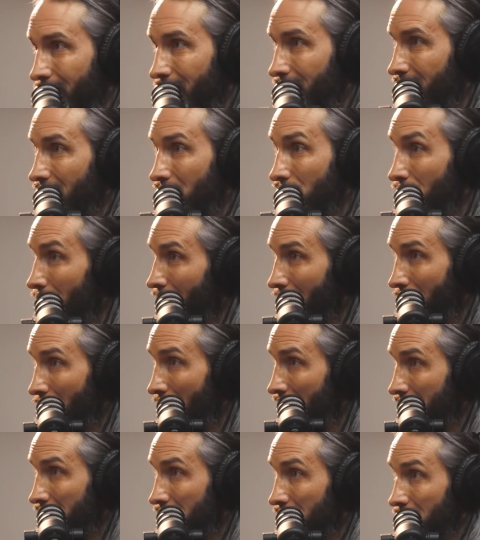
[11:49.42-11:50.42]
What the teacher really
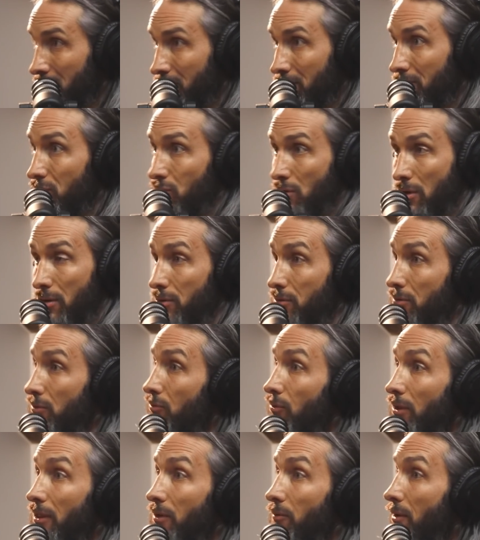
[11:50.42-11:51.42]
wants. Started
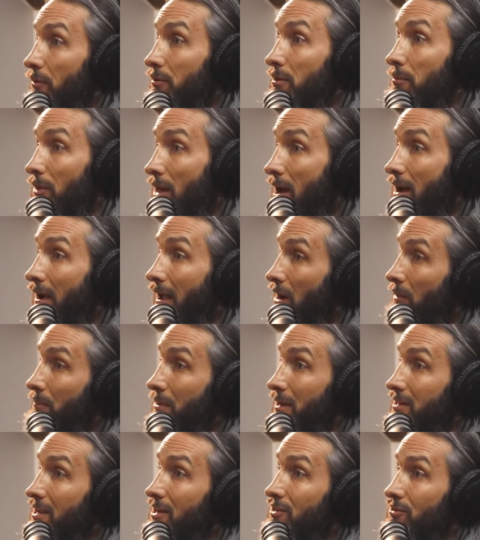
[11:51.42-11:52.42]
doing really well with the blog,
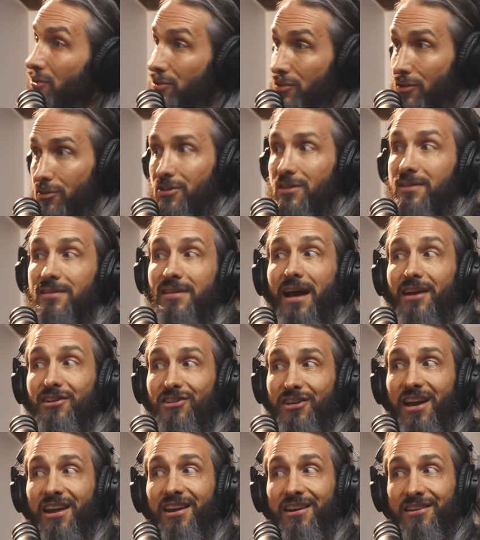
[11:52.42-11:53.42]
helping teachers. So she was
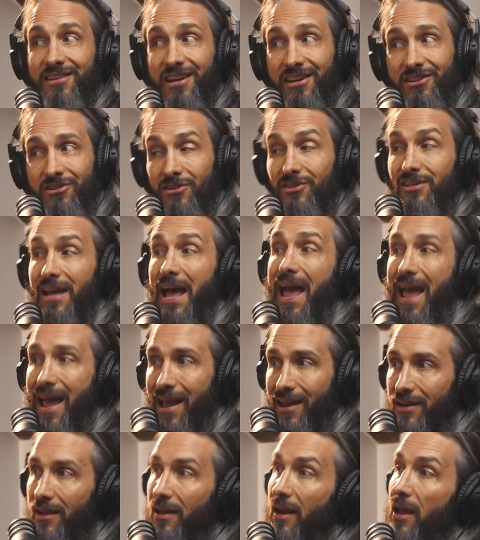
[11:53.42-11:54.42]
educating teachers
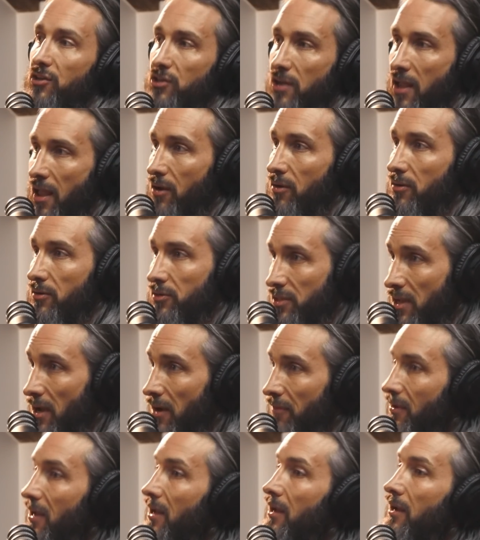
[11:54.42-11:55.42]
and an educator
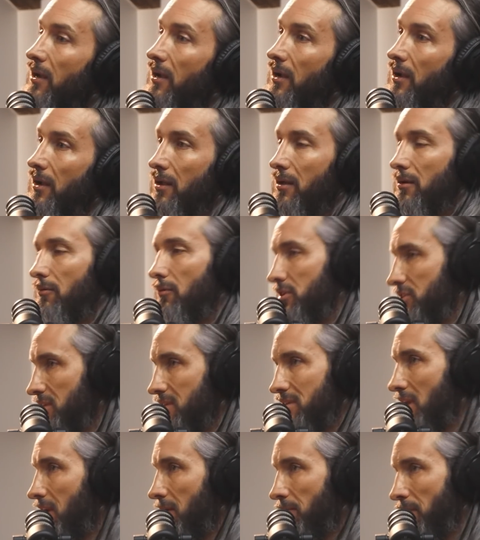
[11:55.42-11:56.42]
herself. What
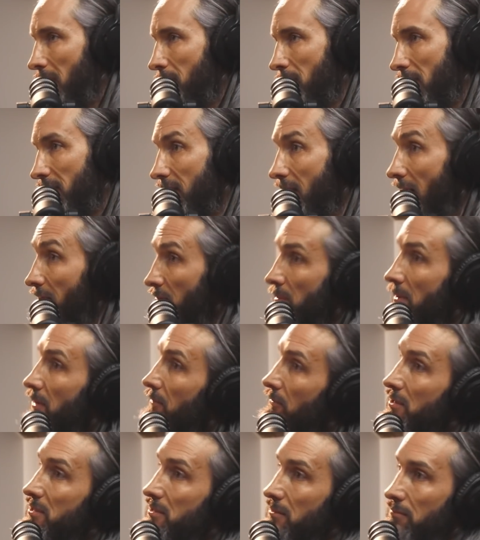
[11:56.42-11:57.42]
she's getting paid by the
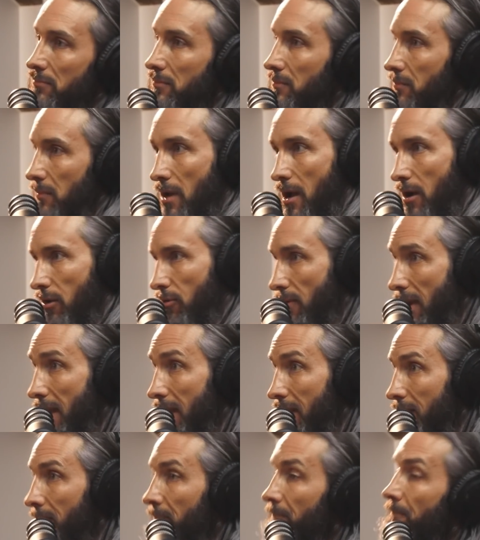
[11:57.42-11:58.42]
government was not
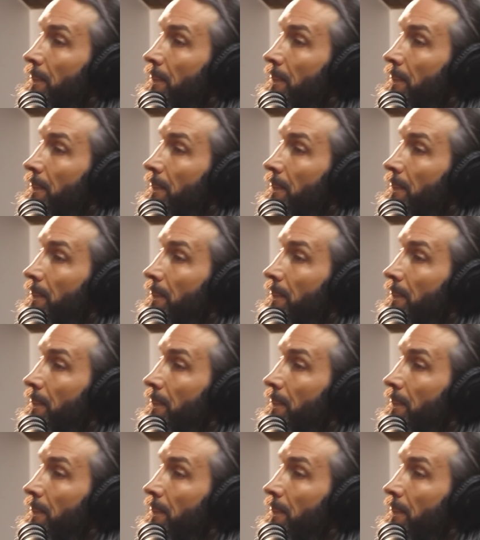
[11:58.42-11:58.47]
great.